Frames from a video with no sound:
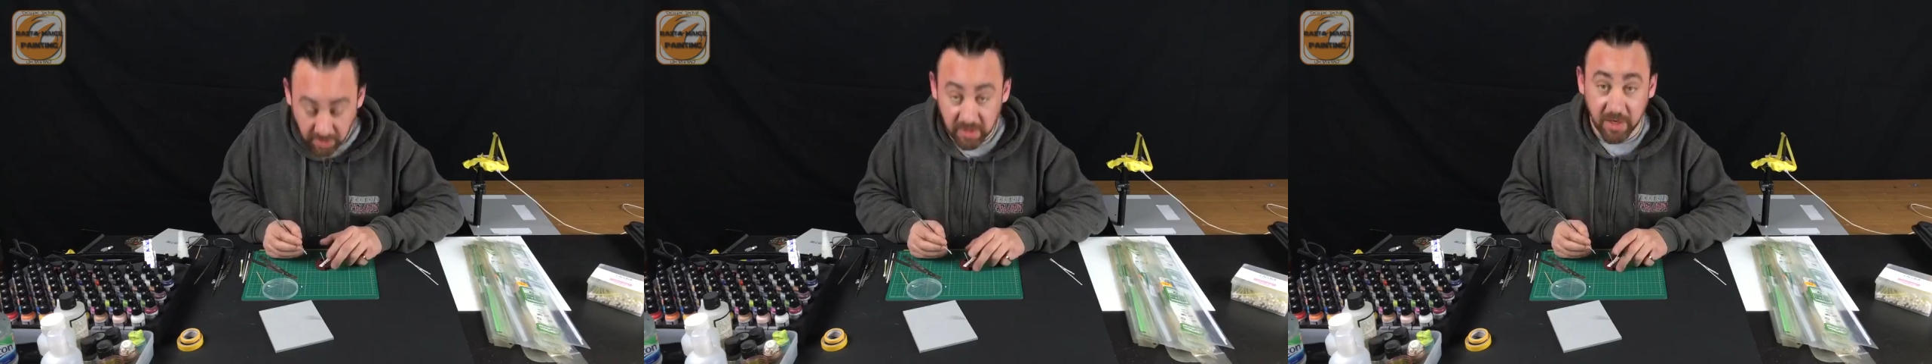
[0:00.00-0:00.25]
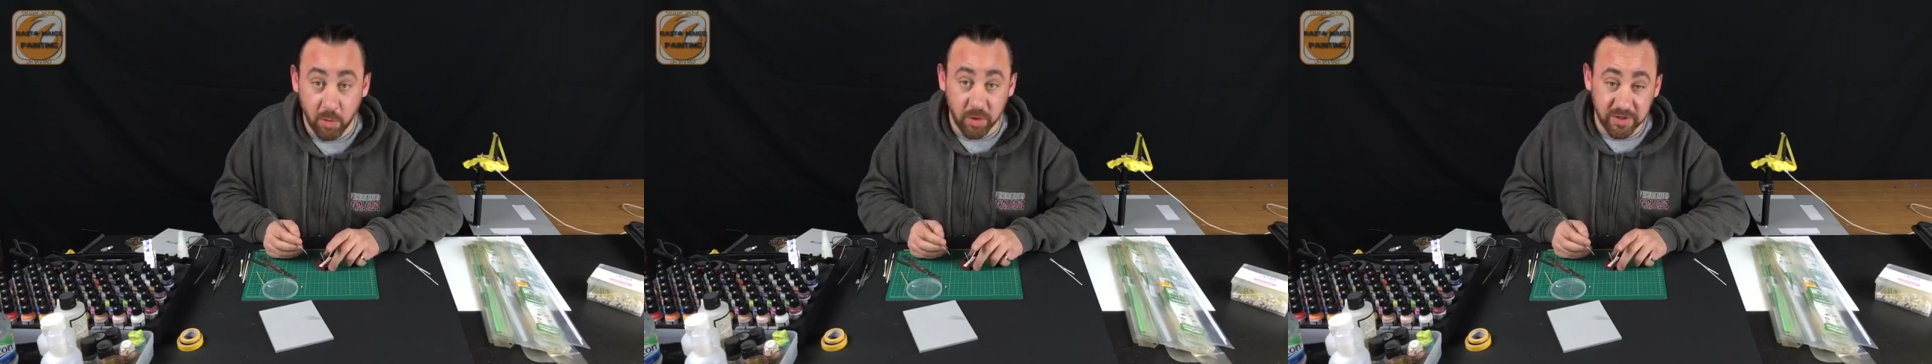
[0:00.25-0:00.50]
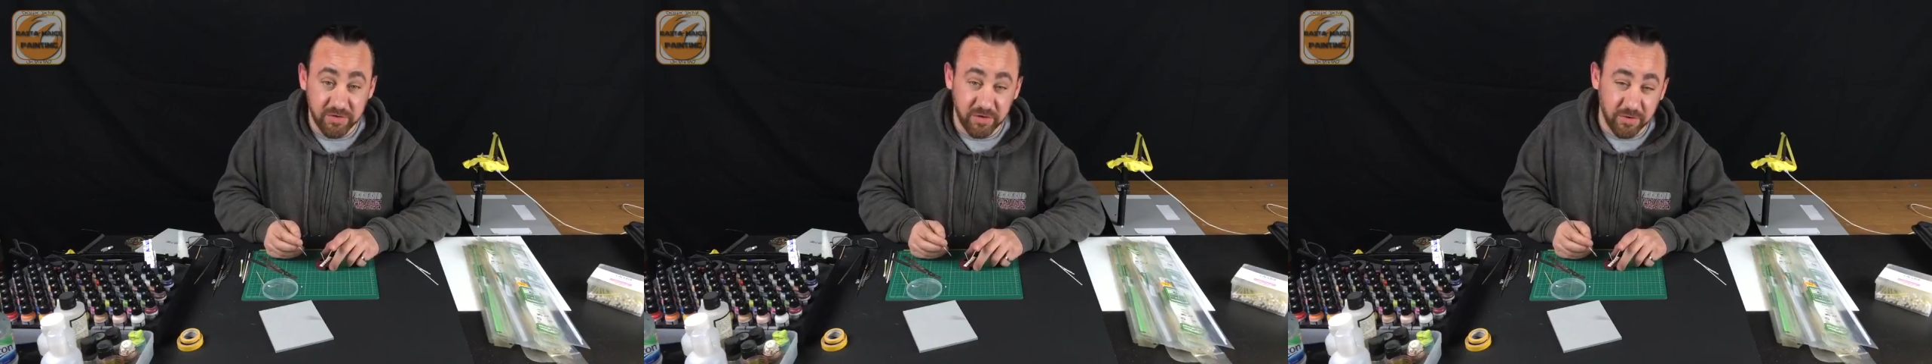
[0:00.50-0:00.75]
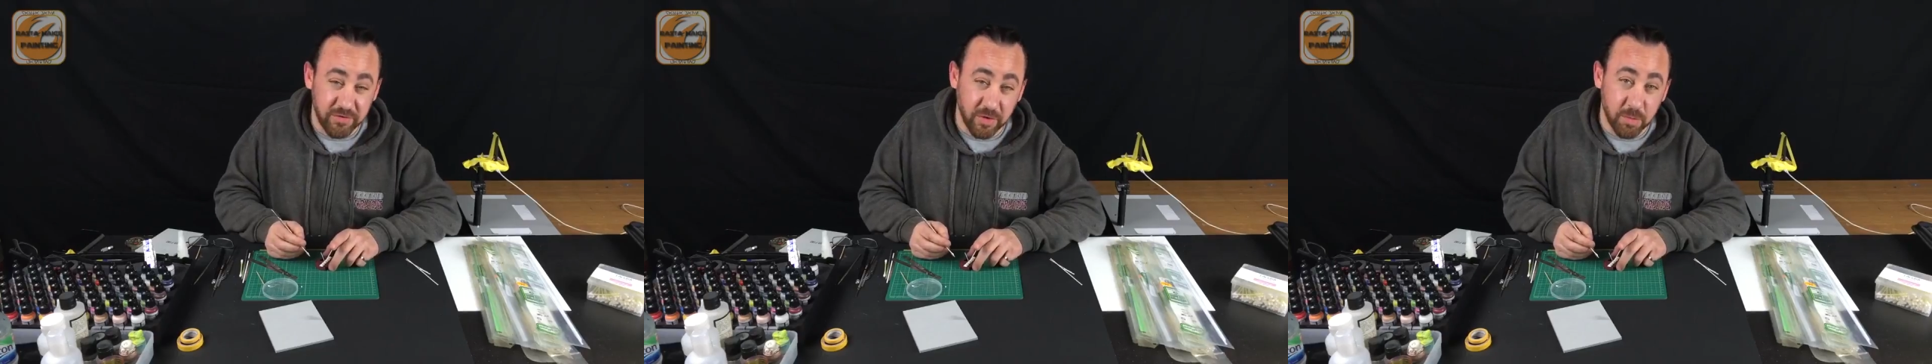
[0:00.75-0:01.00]
And I wanted
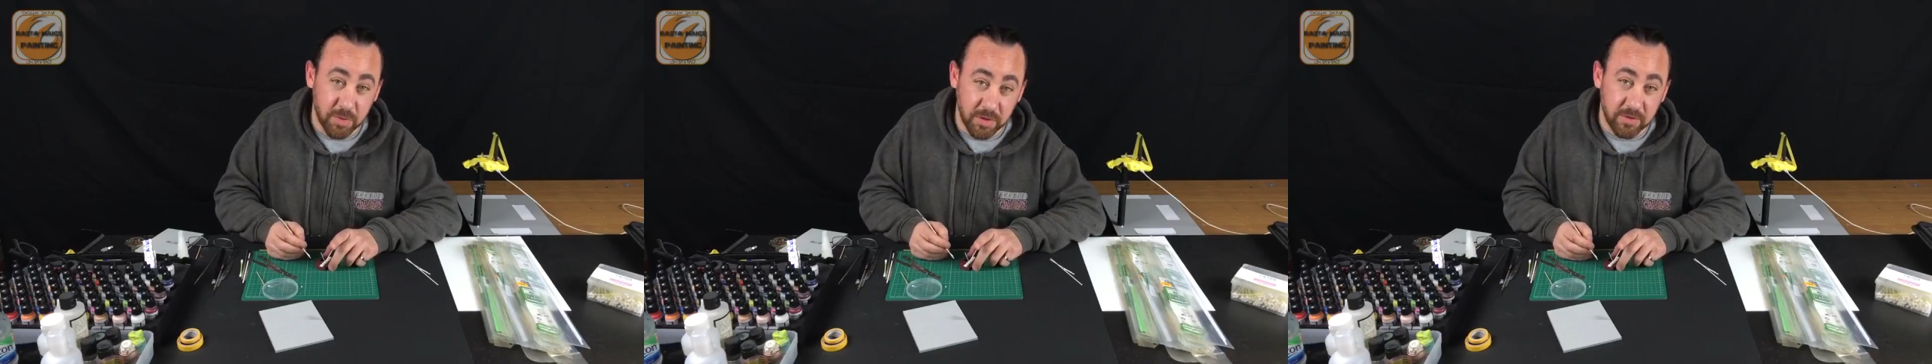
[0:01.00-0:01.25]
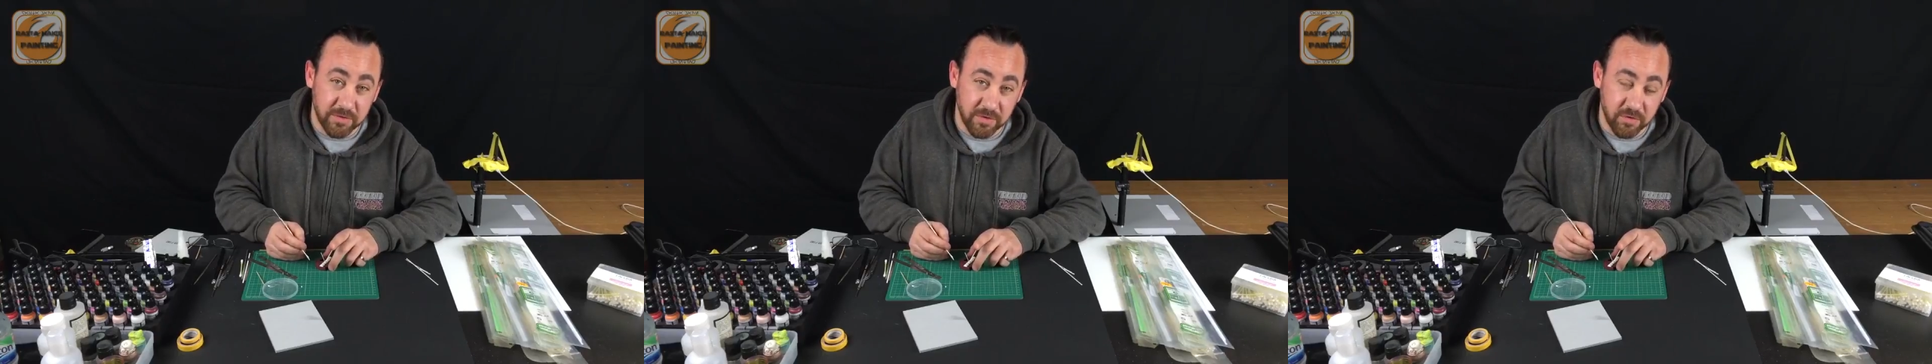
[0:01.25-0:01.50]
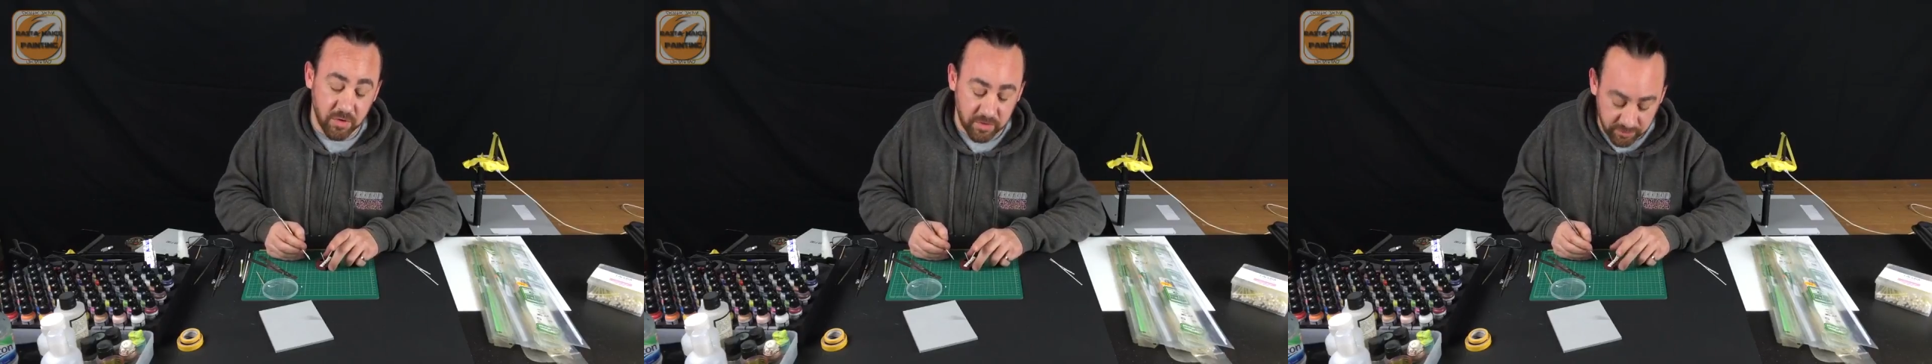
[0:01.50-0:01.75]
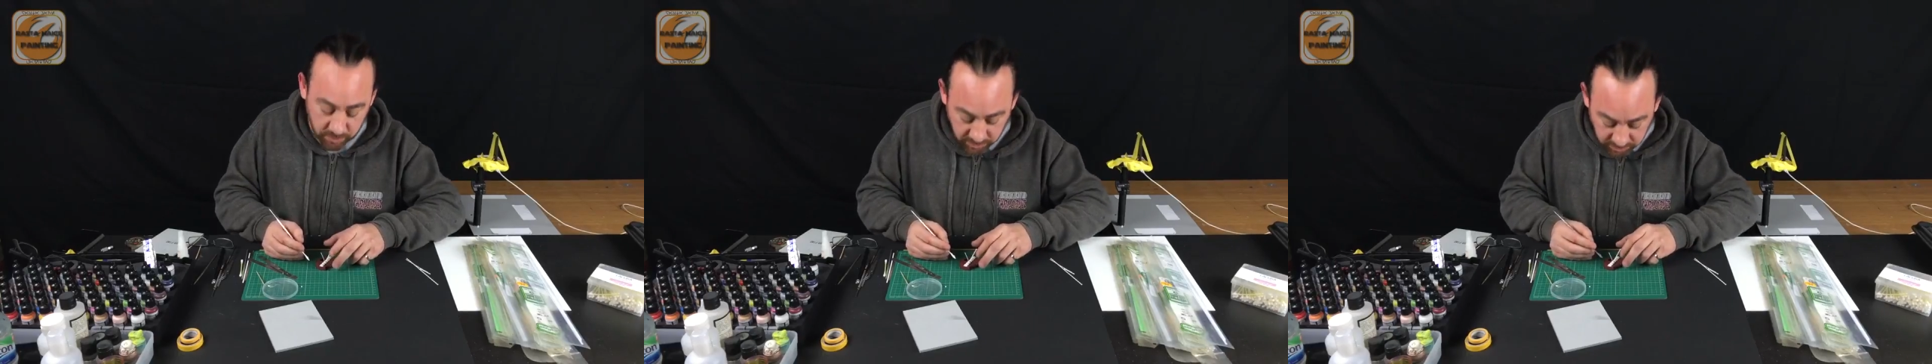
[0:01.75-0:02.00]
to use super glue because it
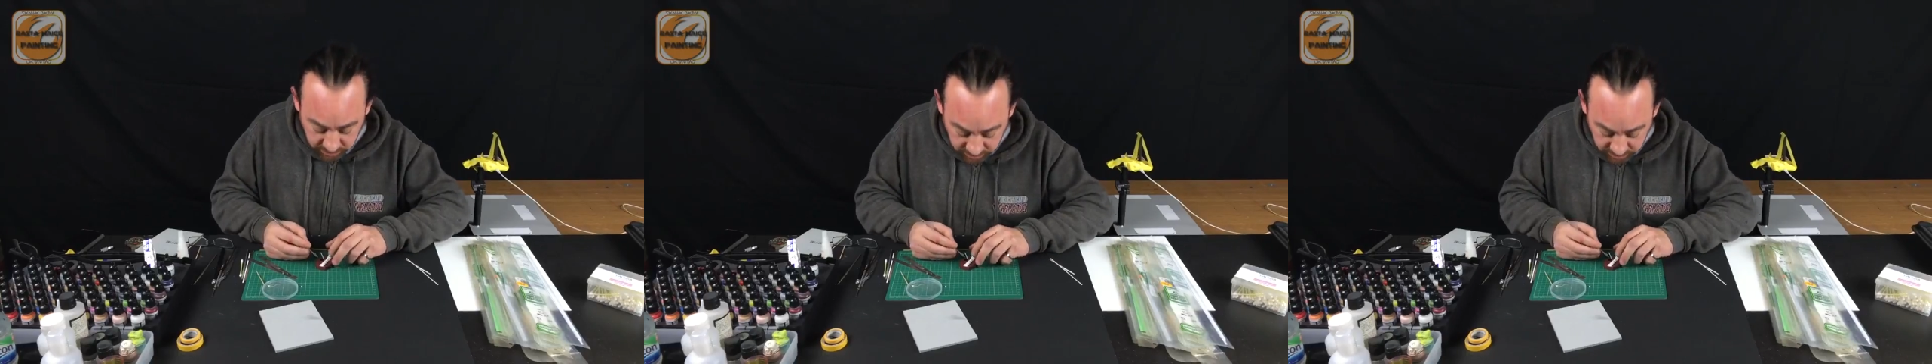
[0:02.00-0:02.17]
dries quick.